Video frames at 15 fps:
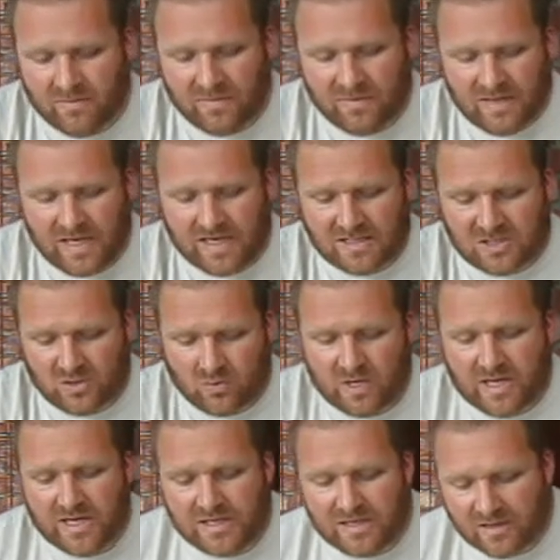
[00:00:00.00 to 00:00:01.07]
things to
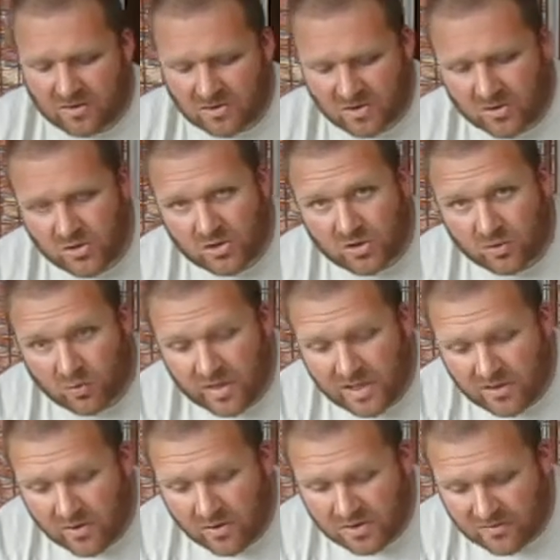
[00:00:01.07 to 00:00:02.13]
read in here, so you should
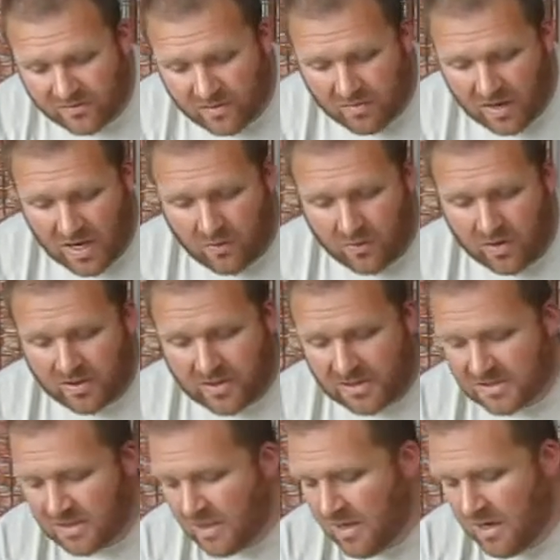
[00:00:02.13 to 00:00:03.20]
read those if you buy one of
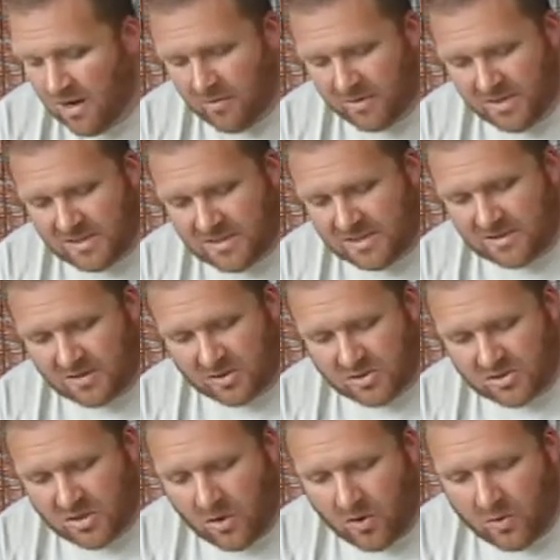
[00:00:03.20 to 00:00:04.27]
these. These things are
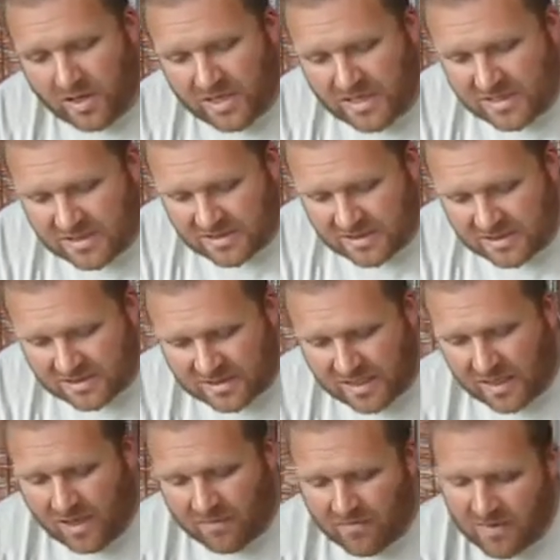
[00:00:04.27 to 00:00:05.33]
so easy to set
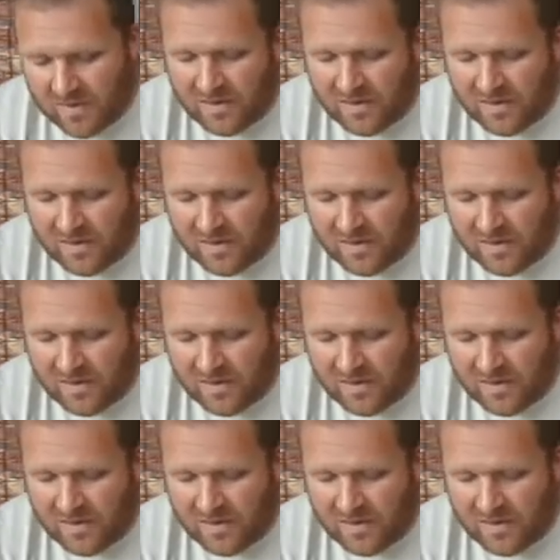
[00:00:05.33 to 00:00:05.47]
up.